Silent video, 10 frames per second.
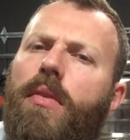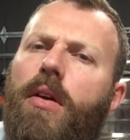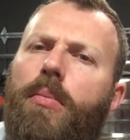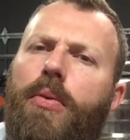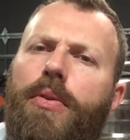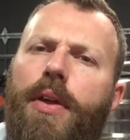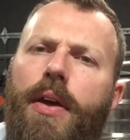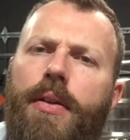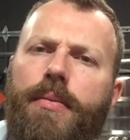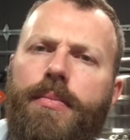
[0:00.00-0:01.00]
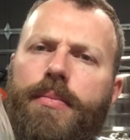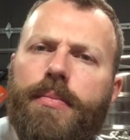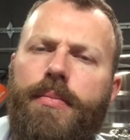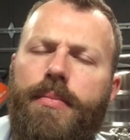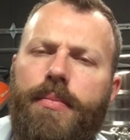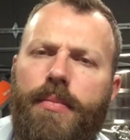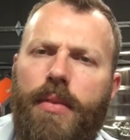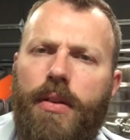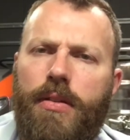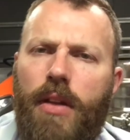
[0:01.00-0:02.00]
I'll brew that.
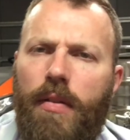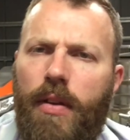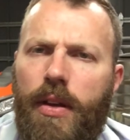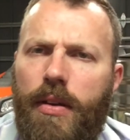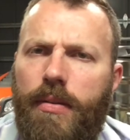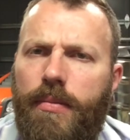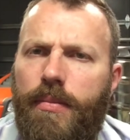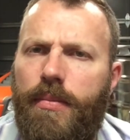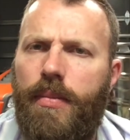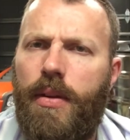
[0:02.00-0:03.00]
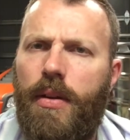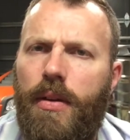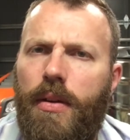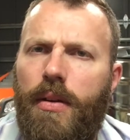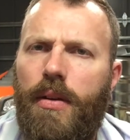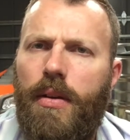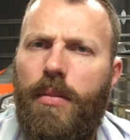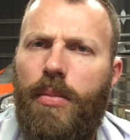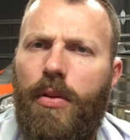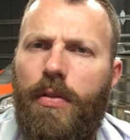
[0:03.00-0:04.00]
That's lovely.
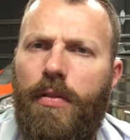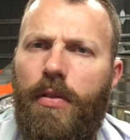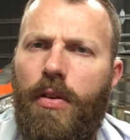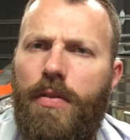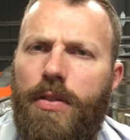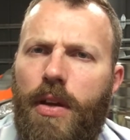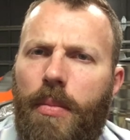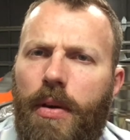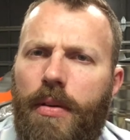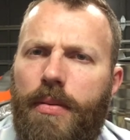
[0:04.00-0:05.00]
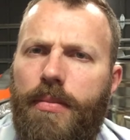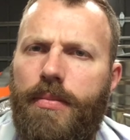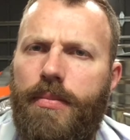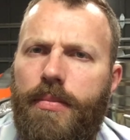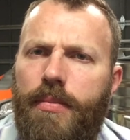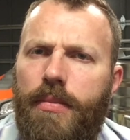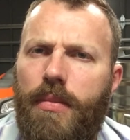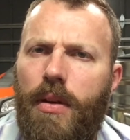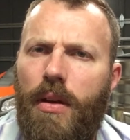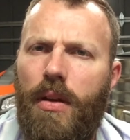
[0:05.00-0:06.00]
Perfect for over summer.
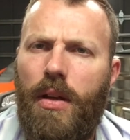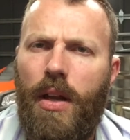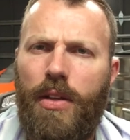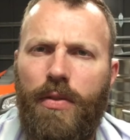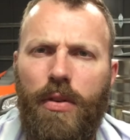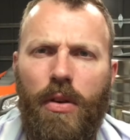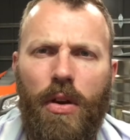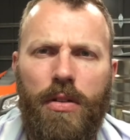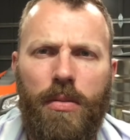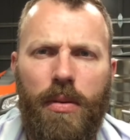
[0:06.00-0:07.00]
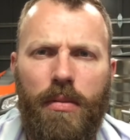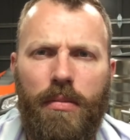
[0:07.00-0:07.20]
Last few nights have been